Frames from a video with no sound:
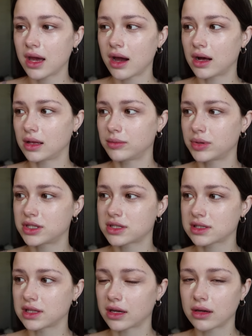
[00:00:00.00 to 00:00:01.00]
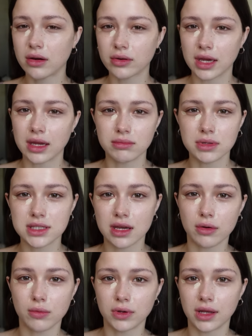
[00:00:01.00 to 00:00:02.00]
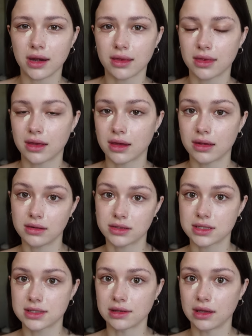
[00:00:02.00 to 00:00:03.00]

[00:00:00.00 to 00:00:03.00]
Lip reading: I'll be just like, okay, it means I don't want anything and I'll just